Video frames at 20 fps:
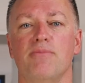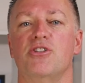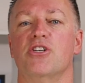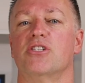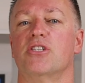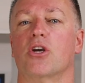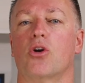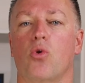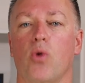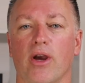just
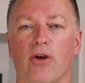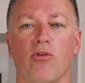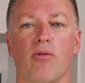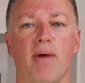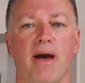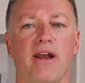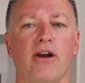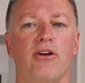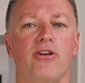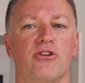a quick
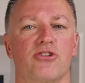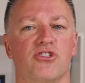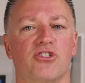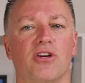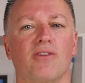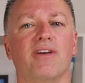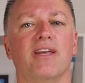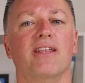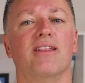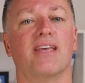reminder, you're
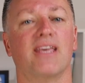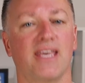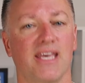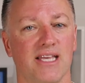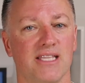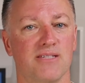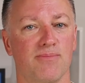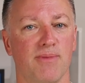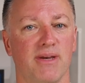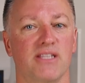serving in the
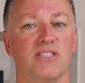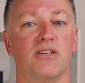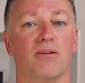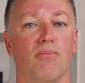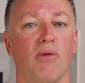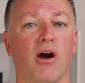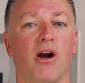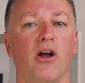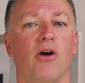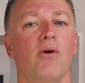Kids Men
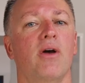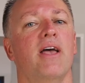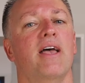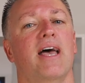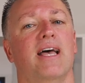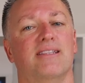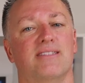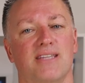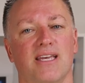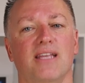tomorrow
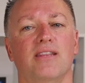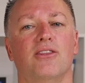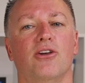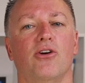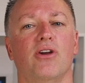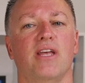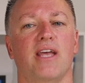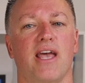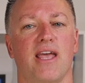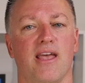at
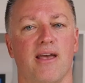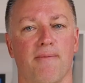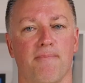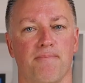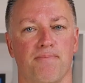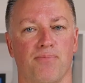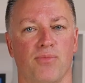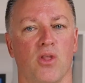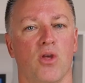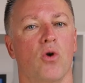10:30 a.m.
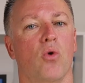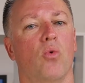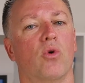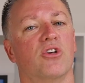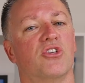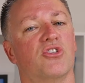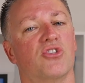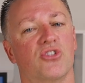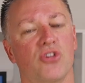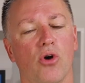We're
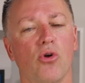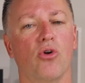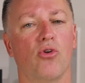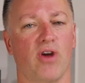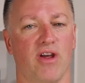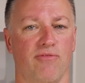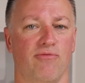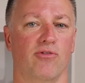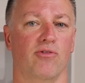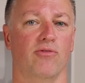so
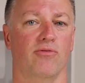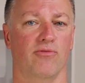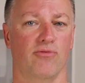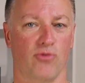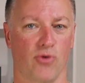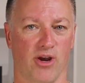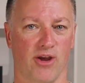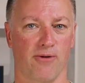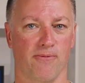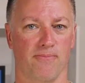grateful
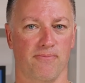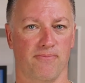for you.